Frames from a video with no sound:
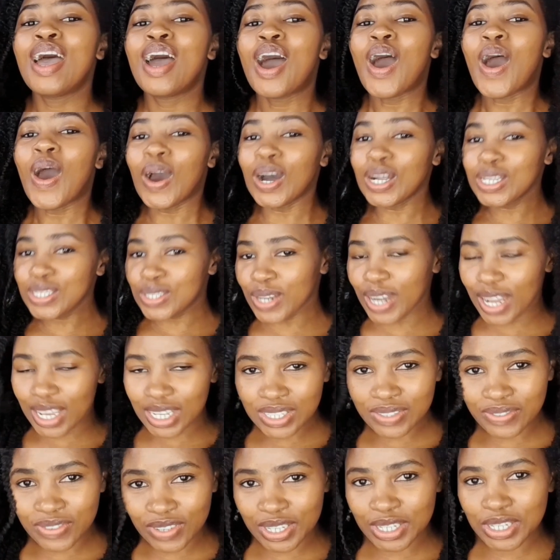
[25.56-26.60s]
On today's
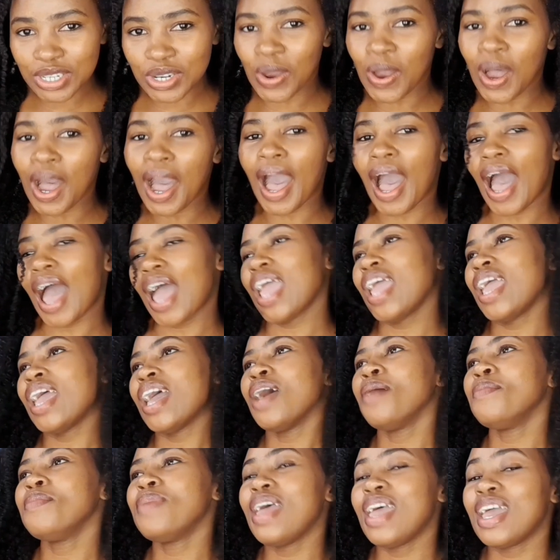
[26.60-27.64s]
video, I
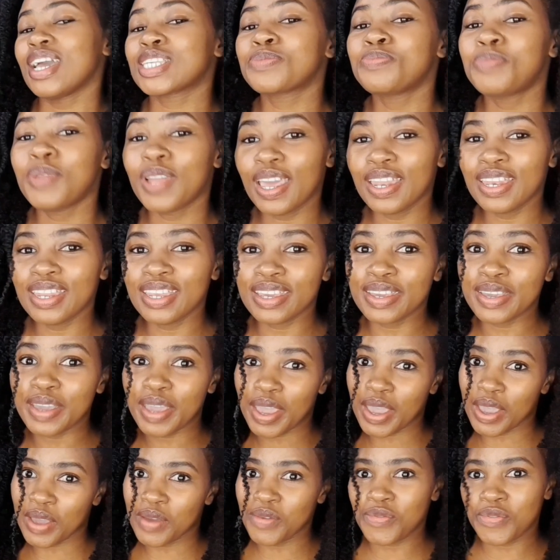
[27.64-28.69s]
am explaining
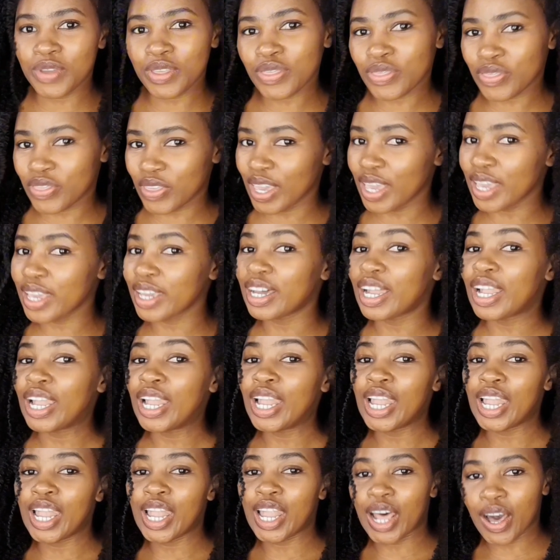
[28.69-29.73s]
everything
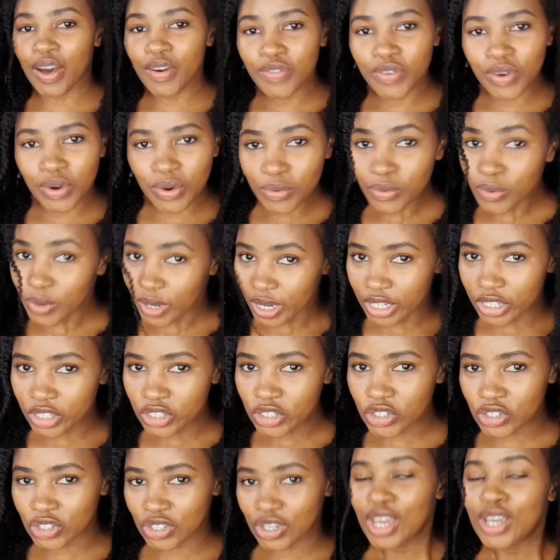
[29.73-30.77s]
leverage.